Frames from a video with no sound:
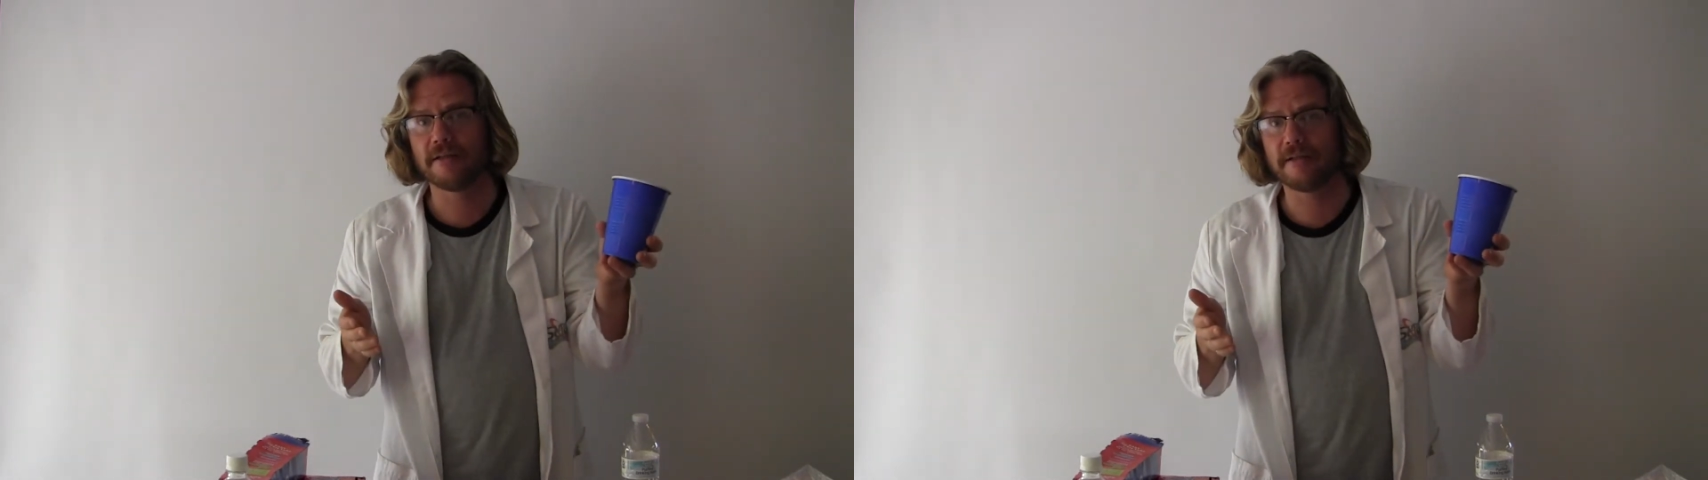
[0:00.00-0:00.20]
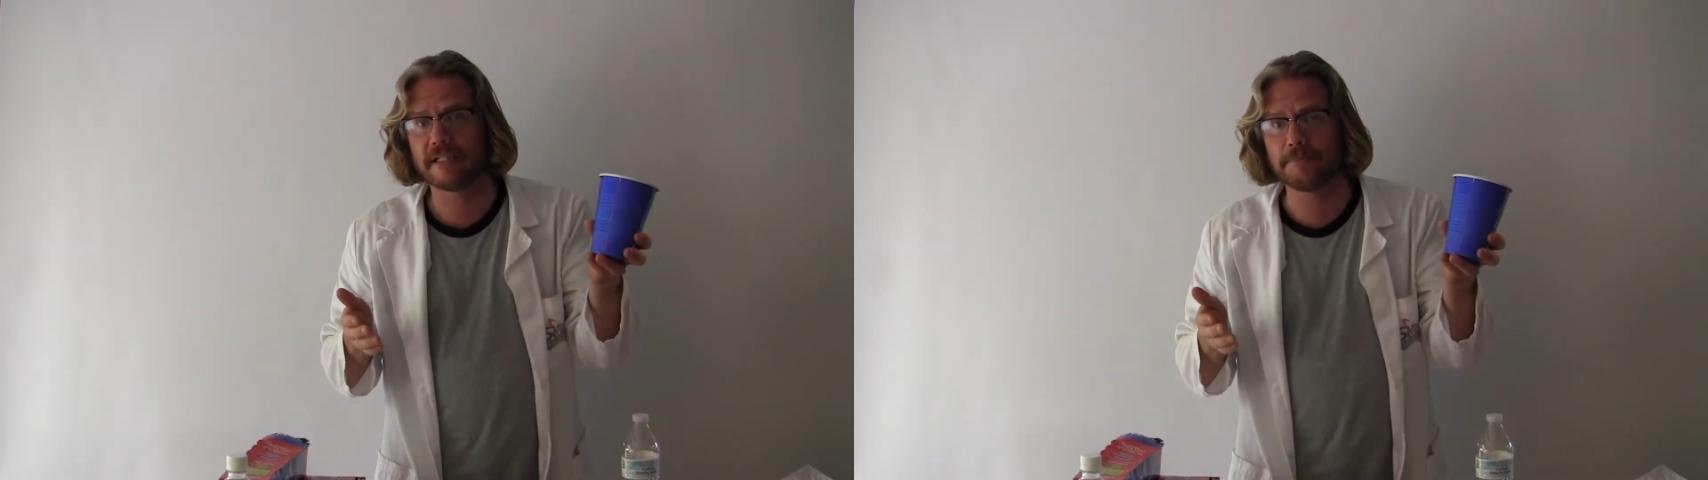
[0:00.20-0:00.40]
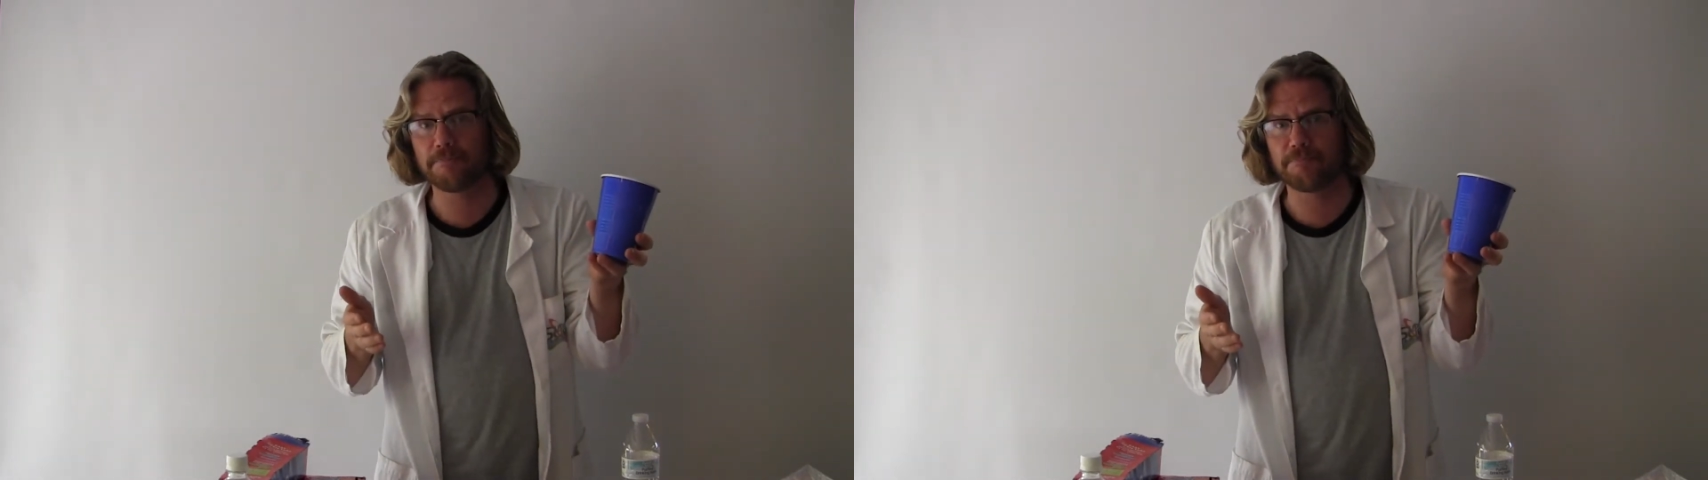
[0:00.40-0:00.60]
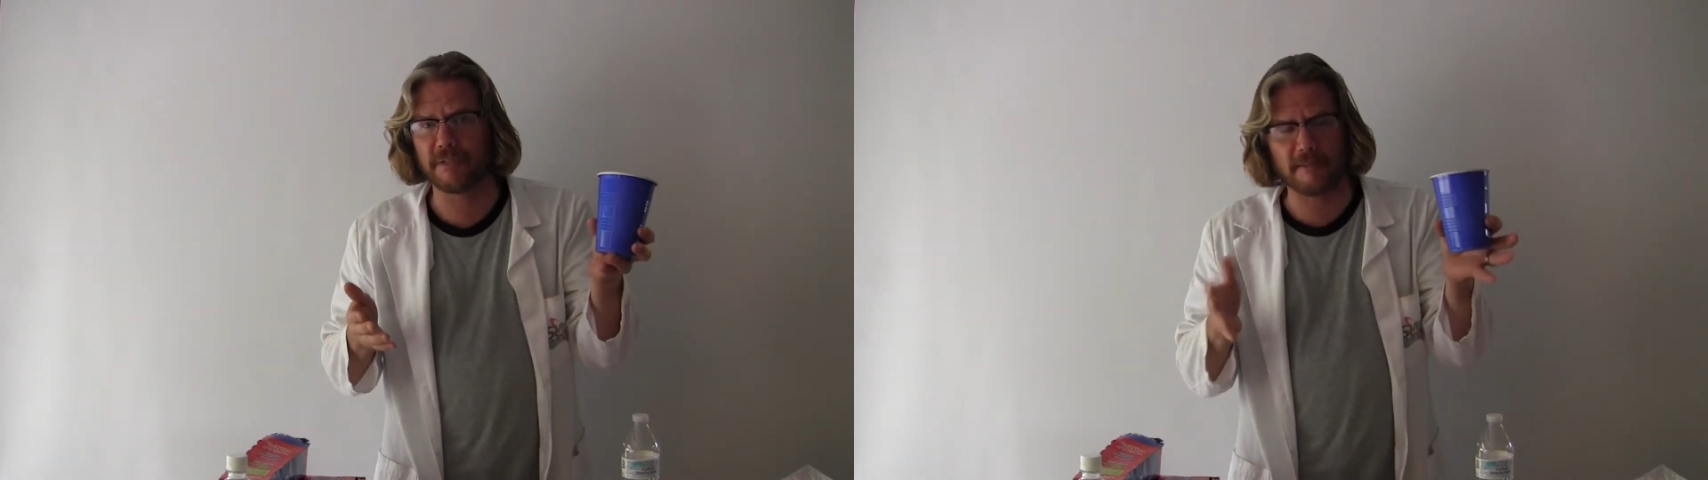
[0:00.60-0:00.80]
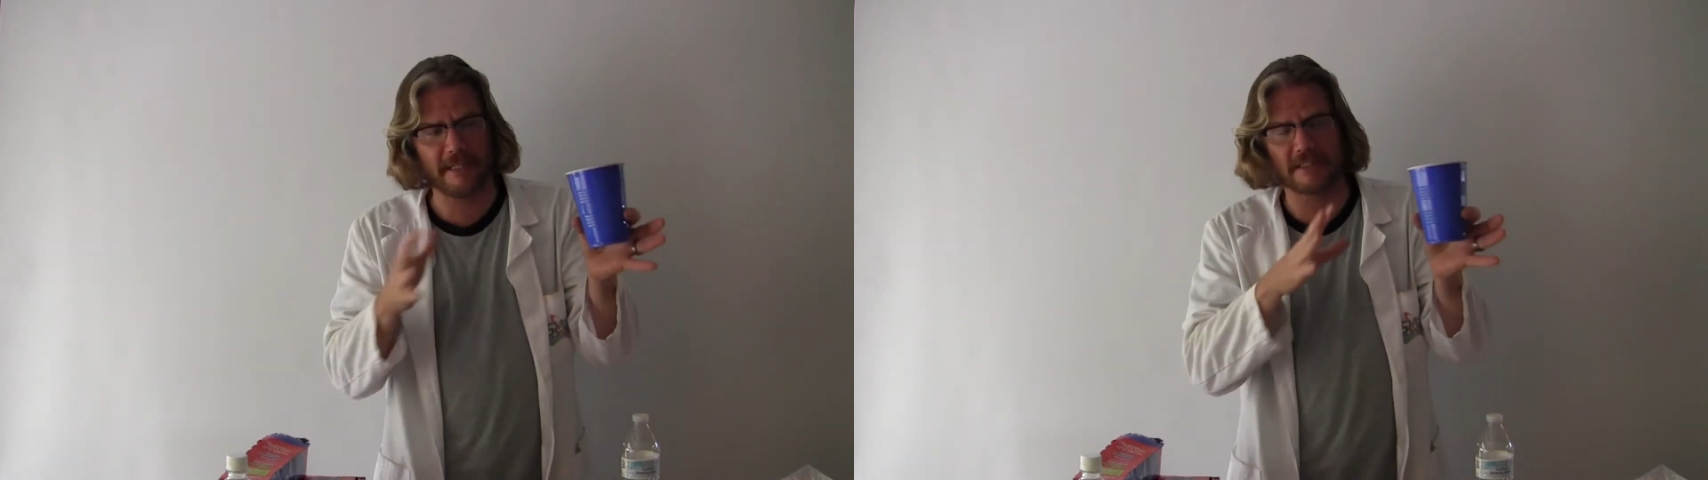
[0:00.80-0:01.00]

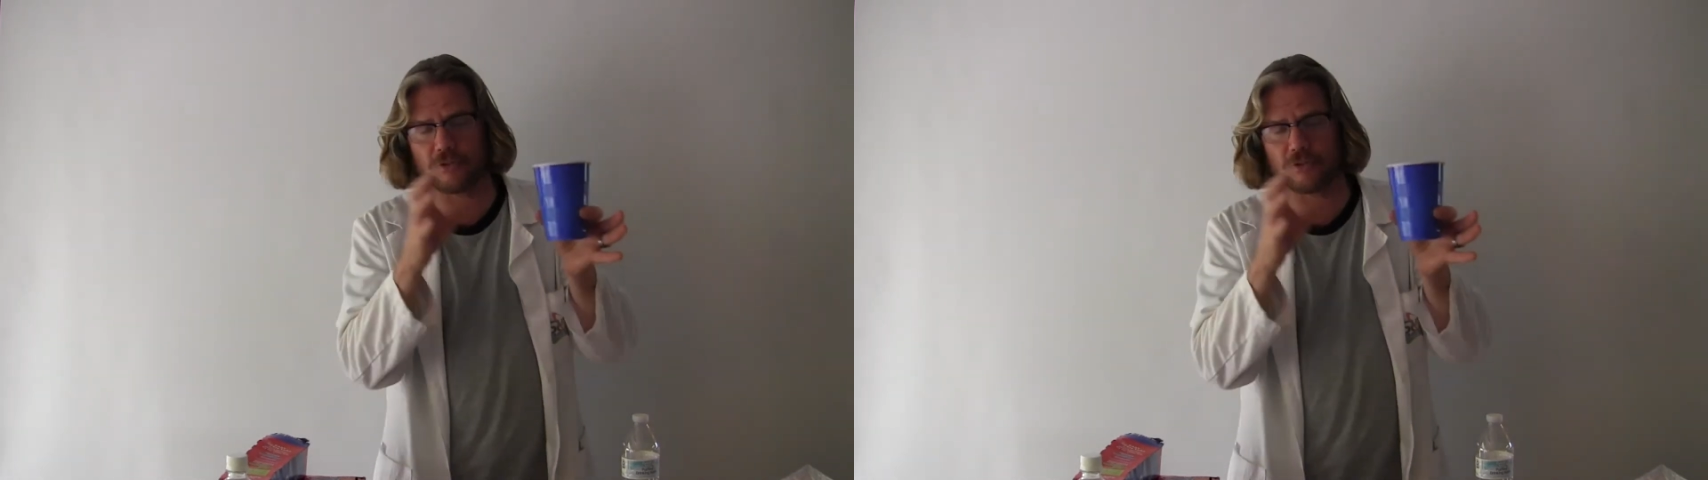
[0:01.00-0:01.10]
experiments,